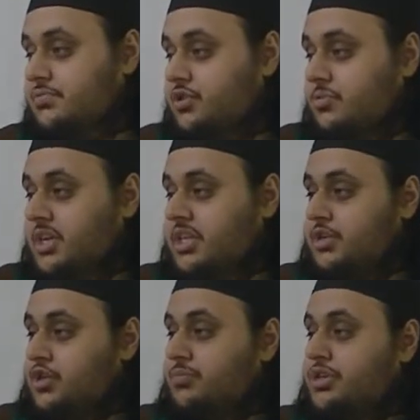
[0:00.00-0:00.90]
So meaning there
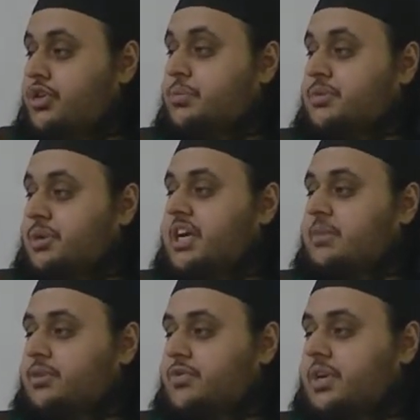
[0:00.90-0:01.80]
shouldn't be too much break
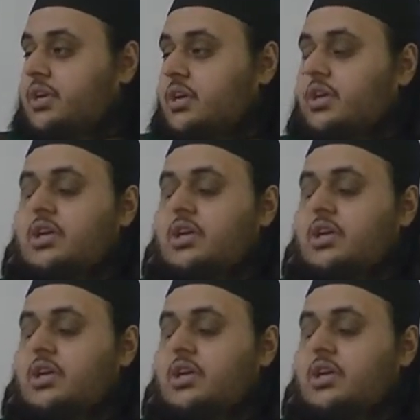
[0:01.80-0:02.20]
in between.